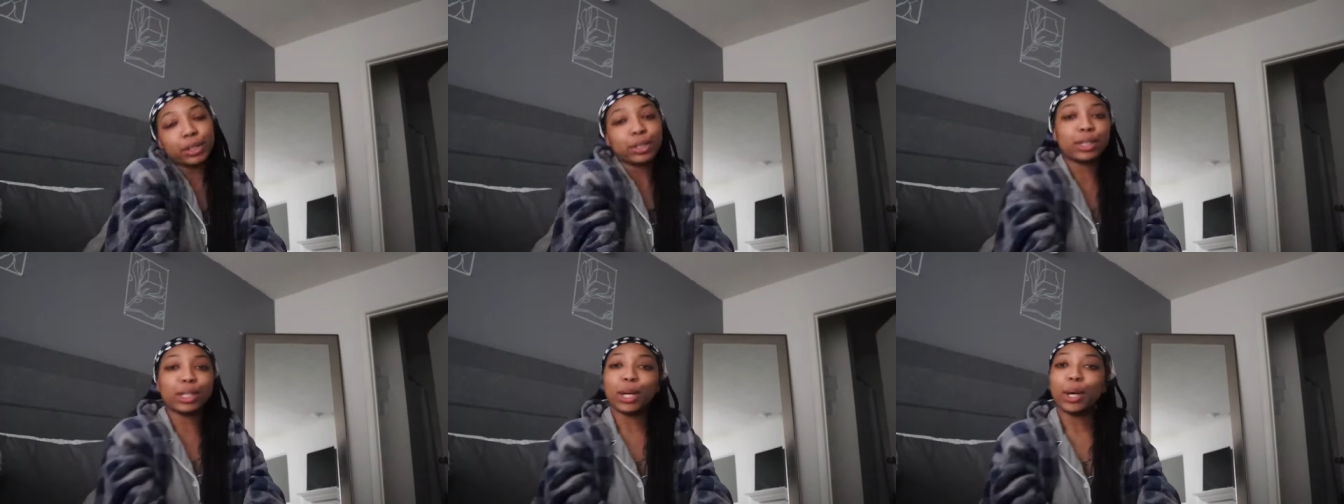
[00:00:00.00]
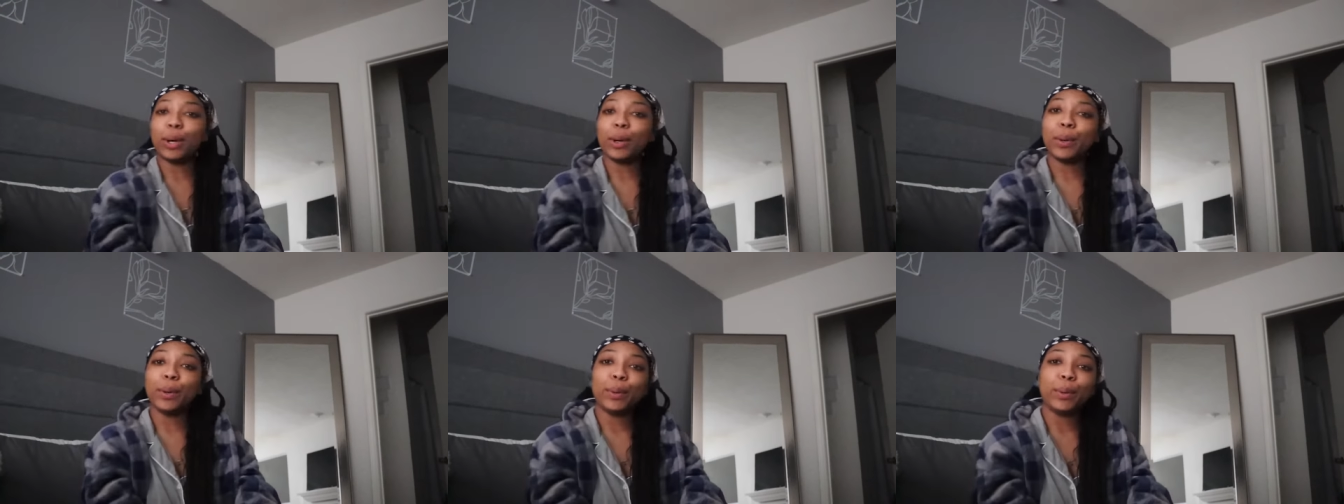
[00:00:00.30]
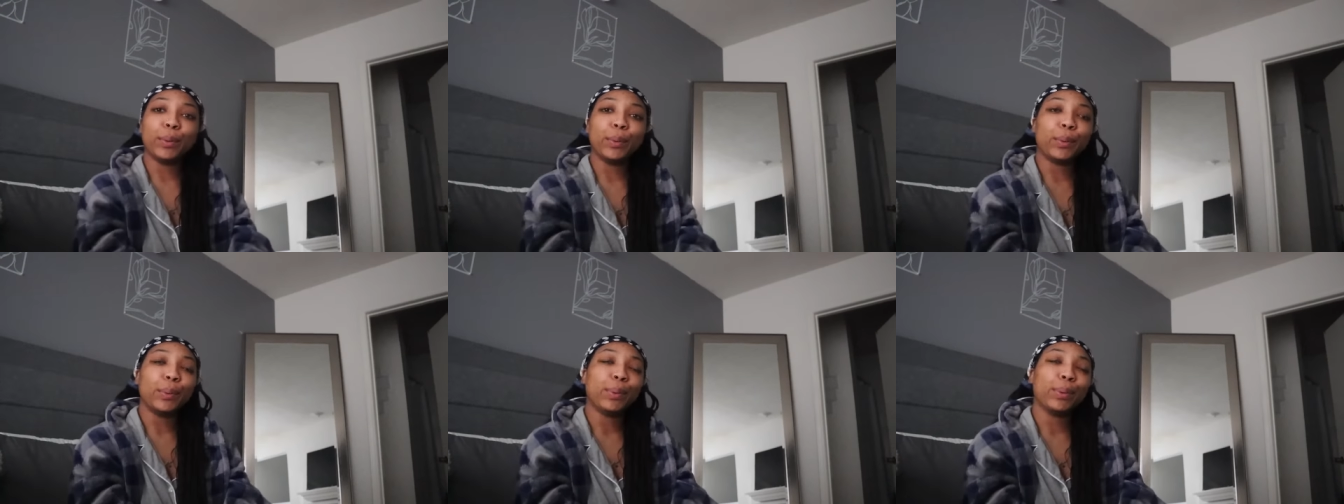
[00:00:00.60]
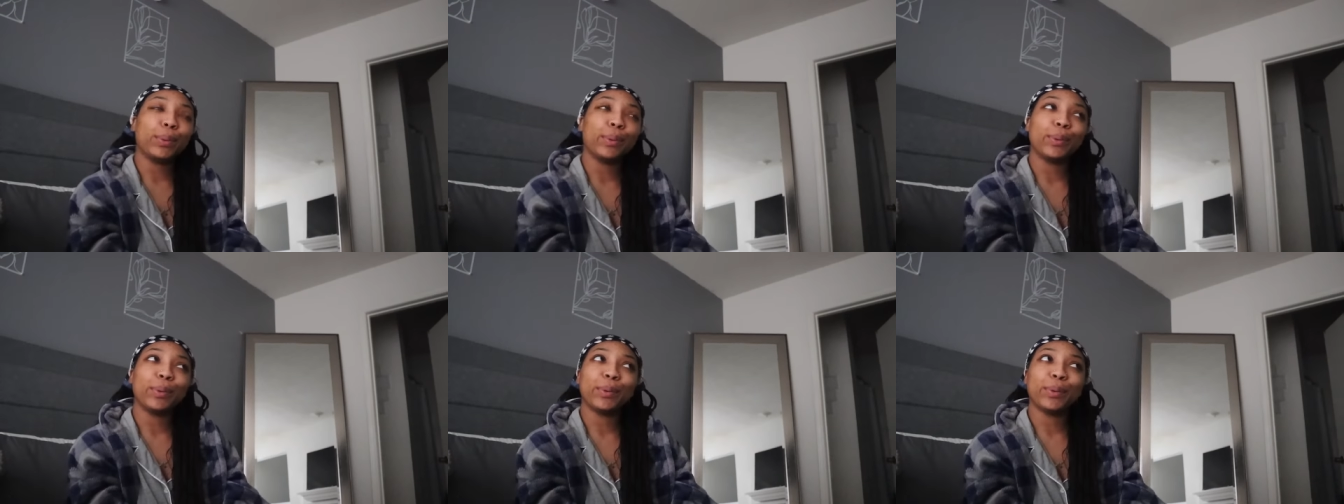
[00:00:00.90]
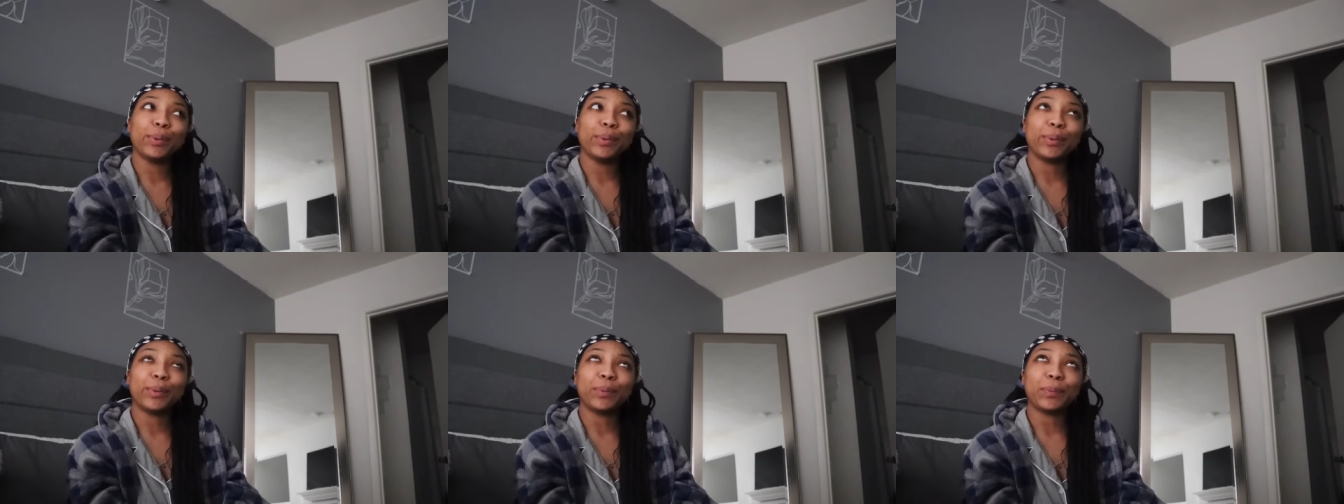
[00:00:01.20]
So
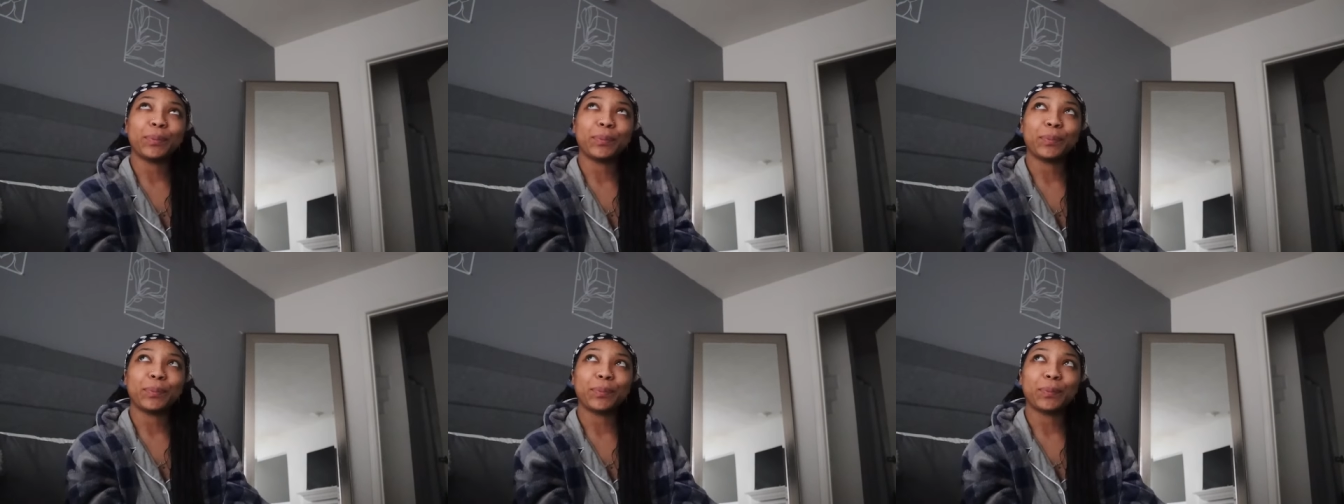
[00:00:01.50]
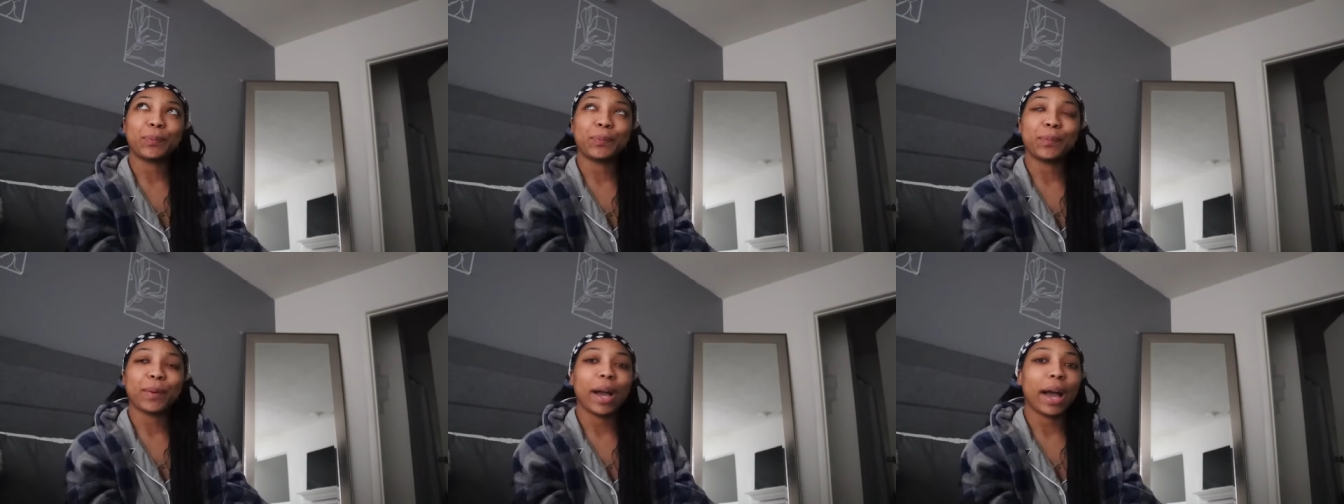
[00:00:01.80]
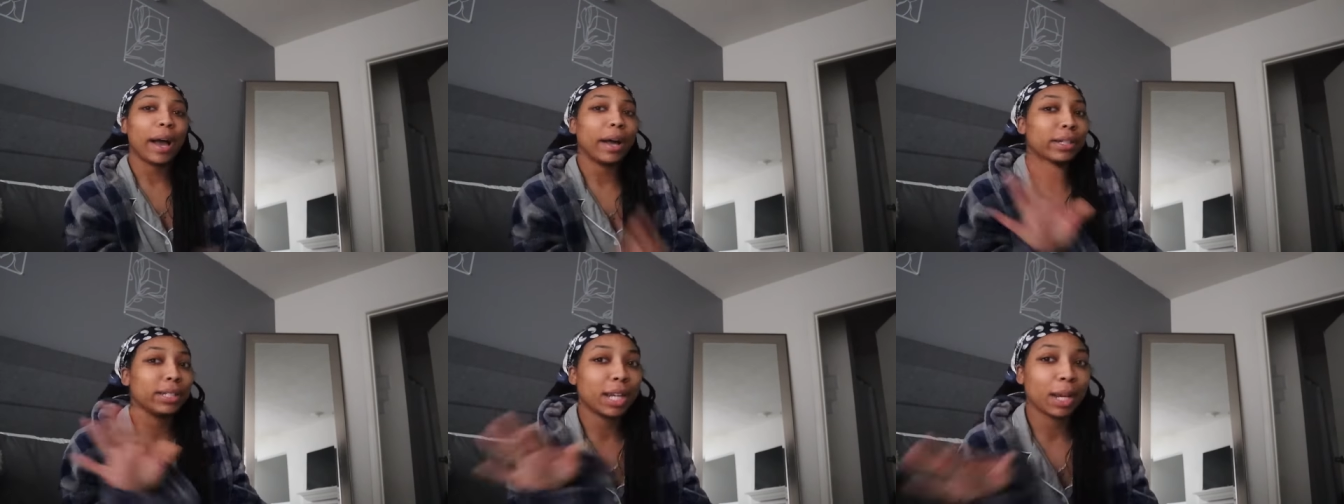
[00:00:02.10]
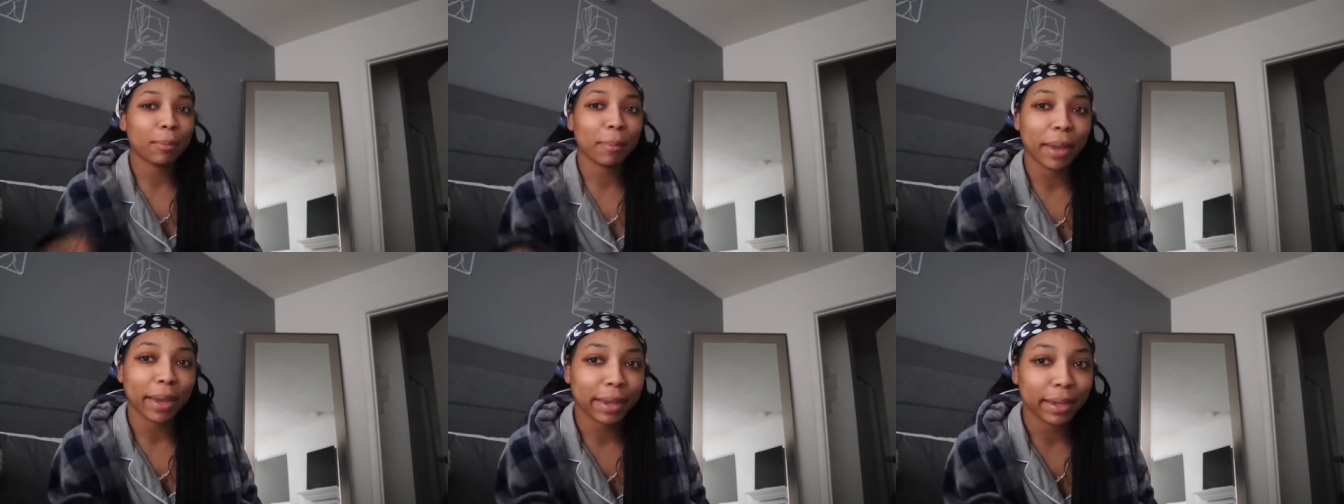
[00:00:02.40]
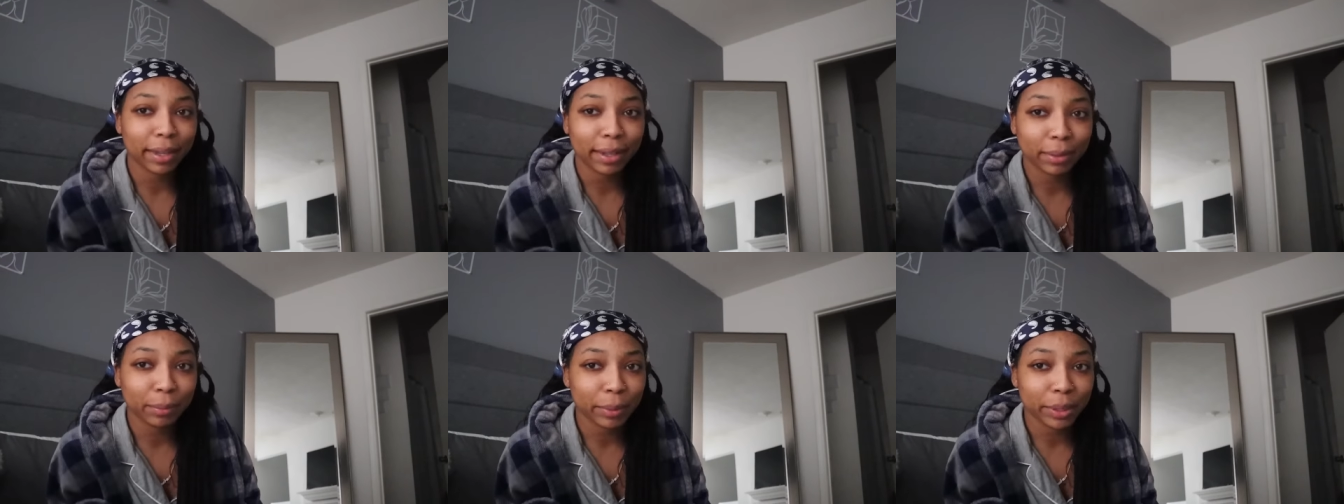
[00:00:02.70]
I'll check
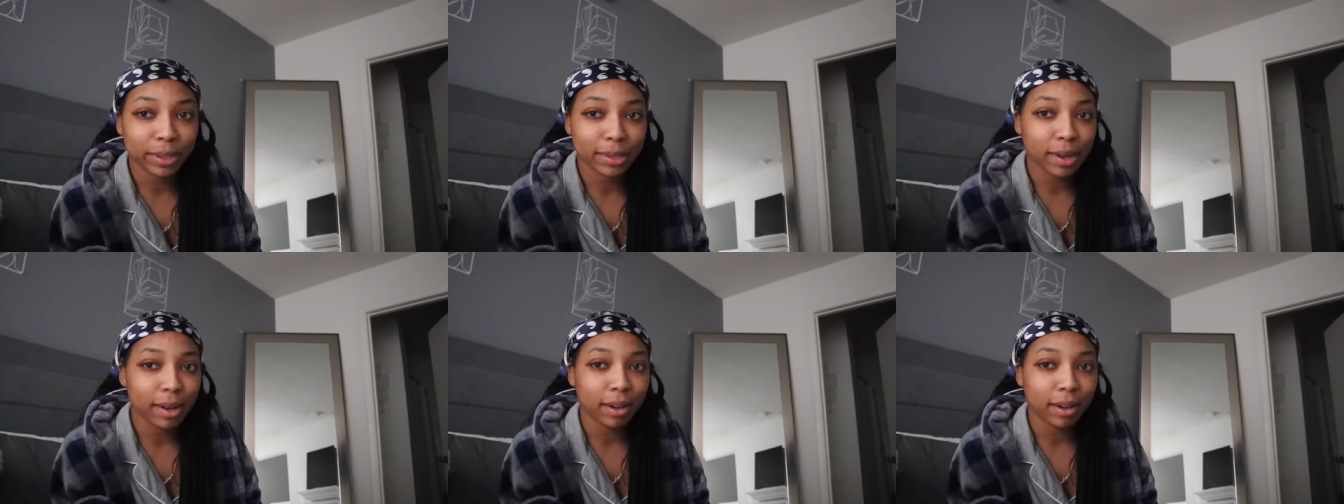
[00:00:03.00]
back in with